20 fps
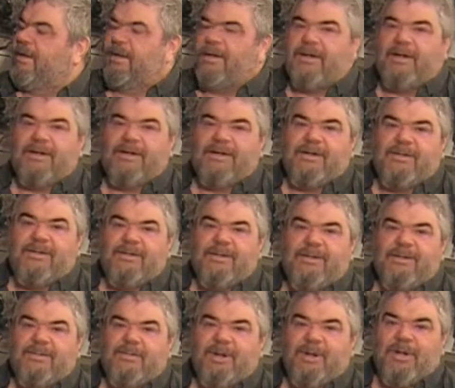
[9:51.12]

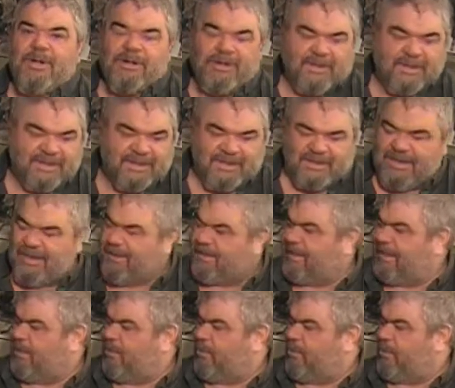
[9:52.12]
I'm not going to take that
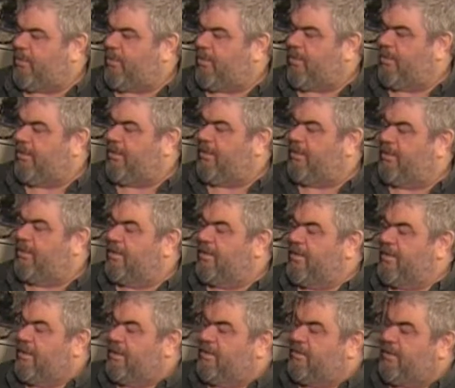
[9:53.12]
keyboard apart.
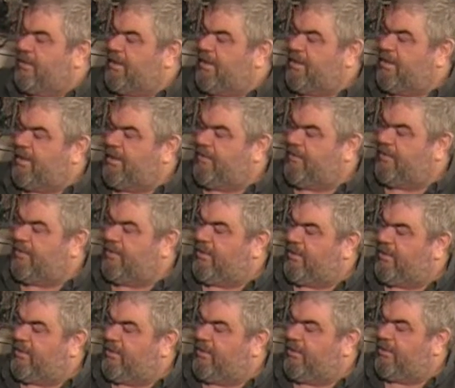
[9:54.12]
So I have
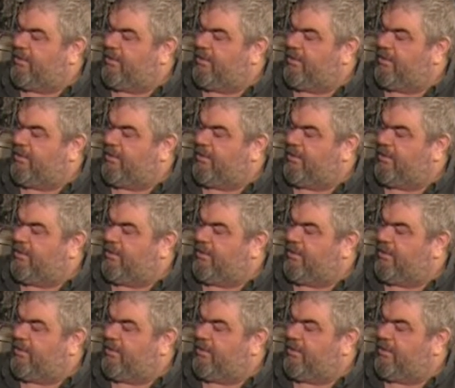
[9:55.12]
here